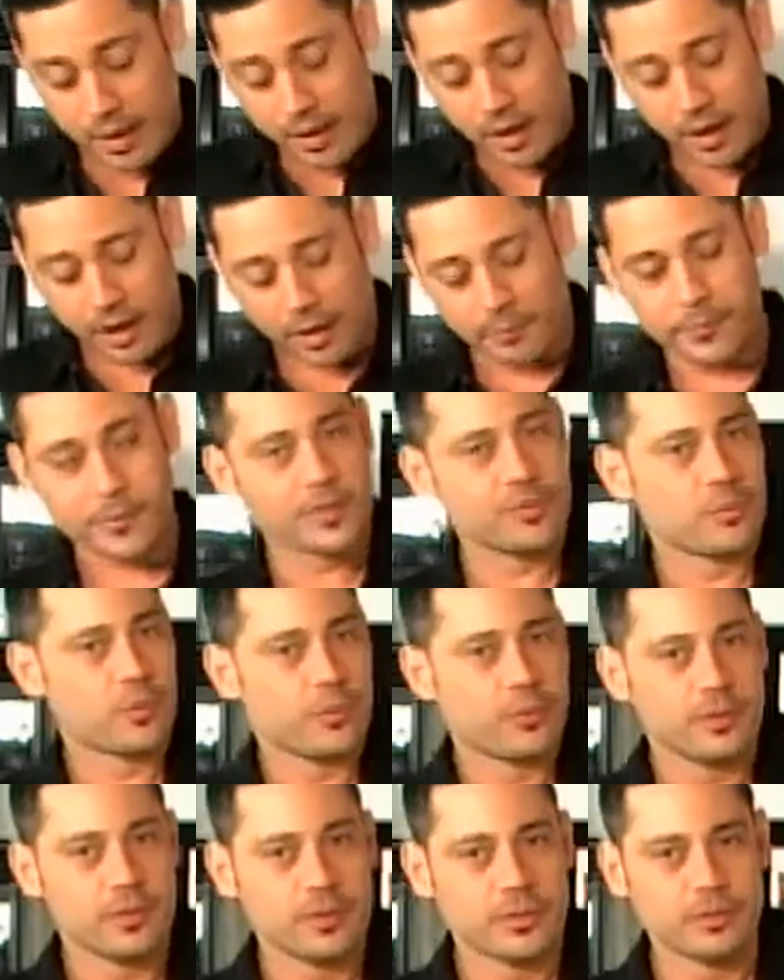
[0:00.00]
because we
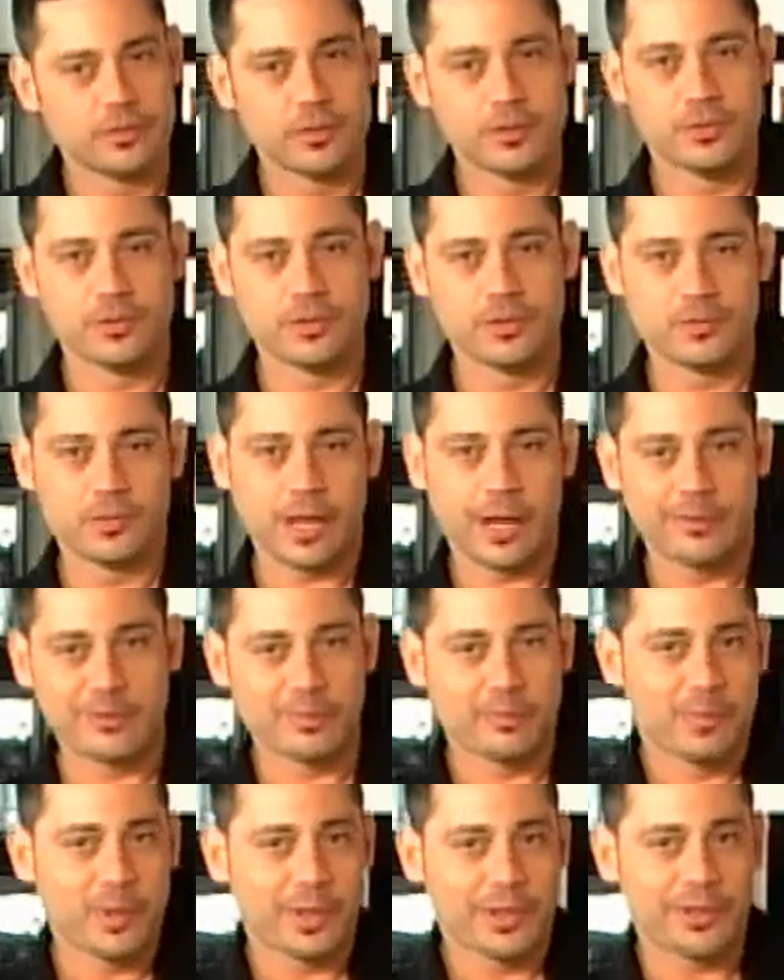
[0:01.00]
were little dudes. I was
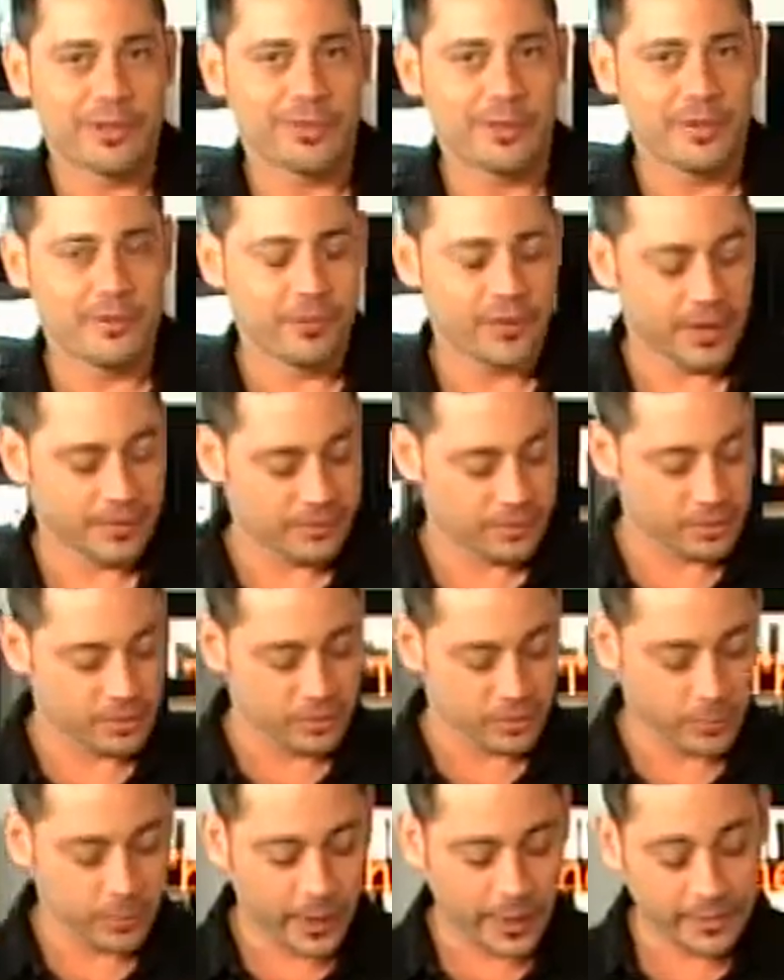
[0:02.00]
a $135
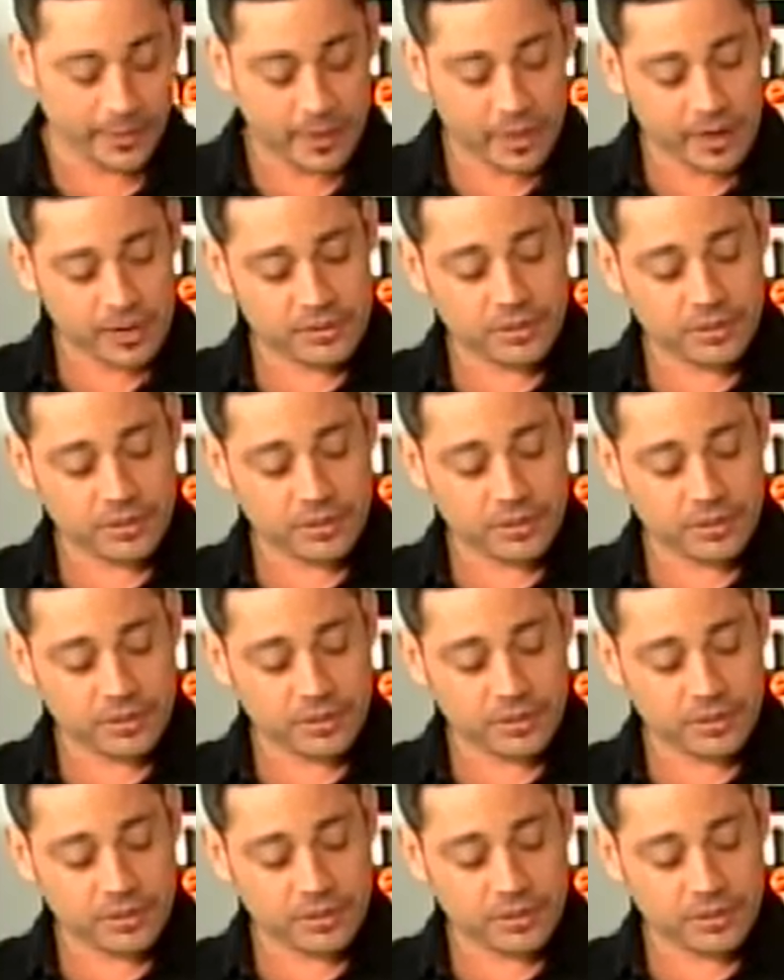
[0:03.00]
soaking wet.